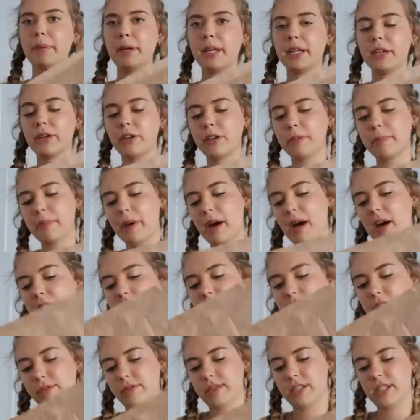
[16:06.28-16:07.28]
But I got a
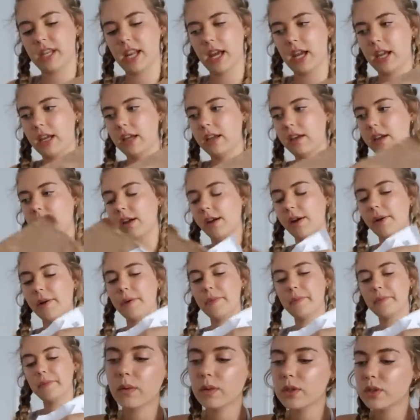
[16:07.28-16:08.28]
parcel today,
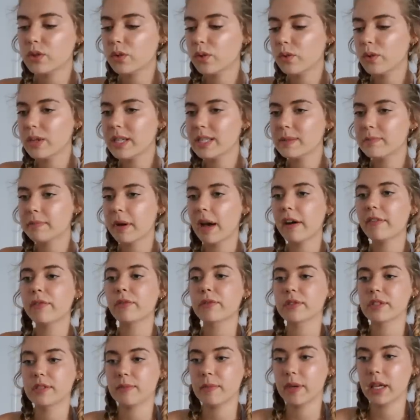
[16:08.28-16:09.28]
which always
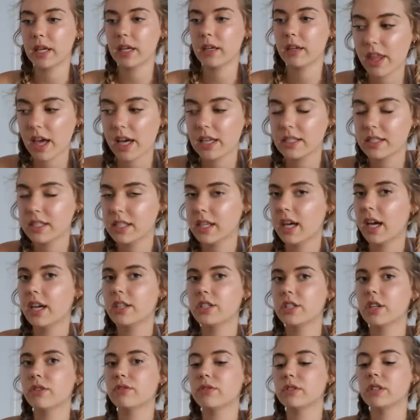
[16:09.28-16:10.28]
baffles me that
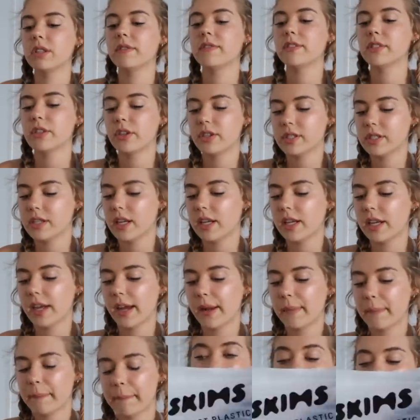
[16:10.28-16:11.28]
DHL delivers on a Sunday.